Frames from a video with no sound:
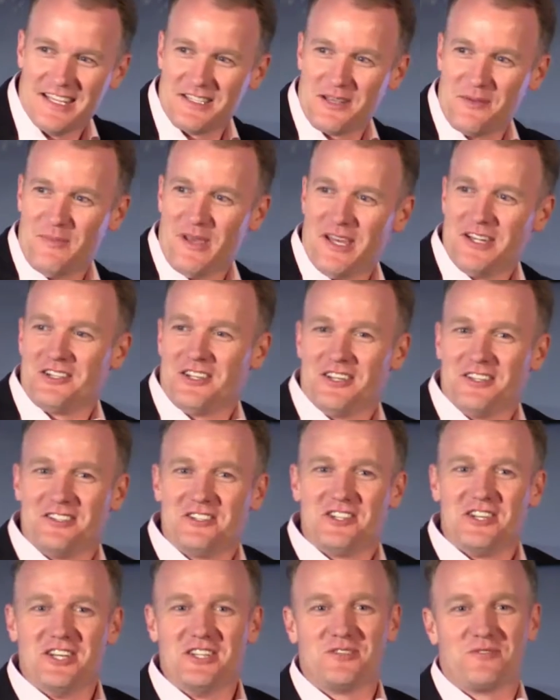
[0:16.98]
As I mentioned,
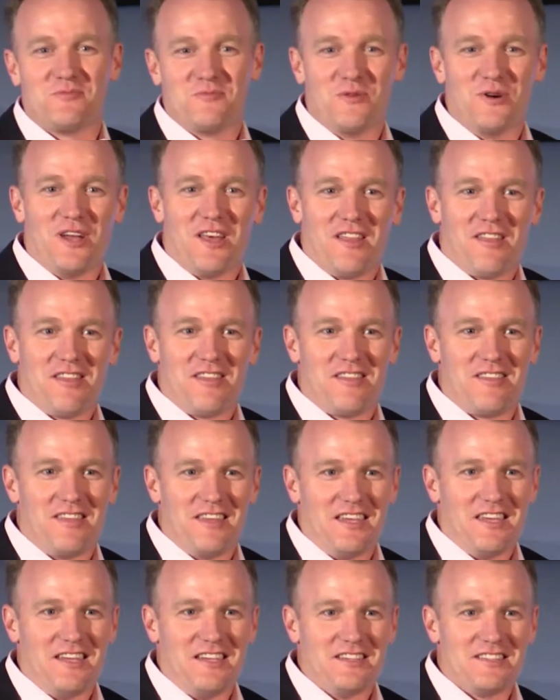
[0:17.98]
she's with
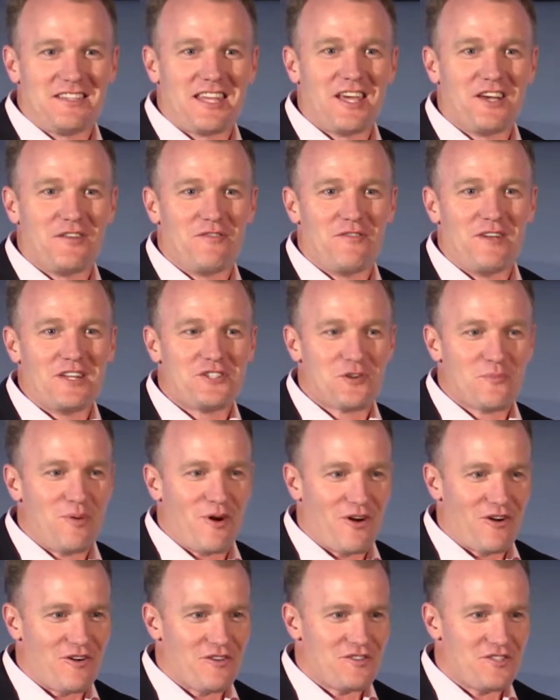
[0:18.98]
the Scale Venture
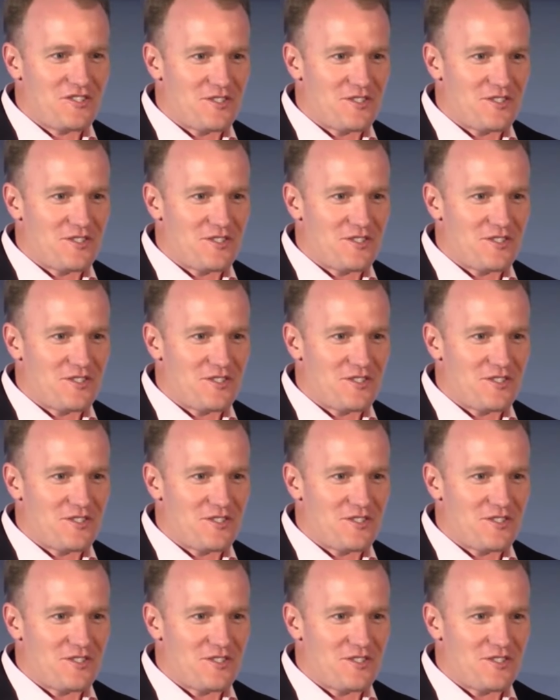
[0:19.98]
Partners.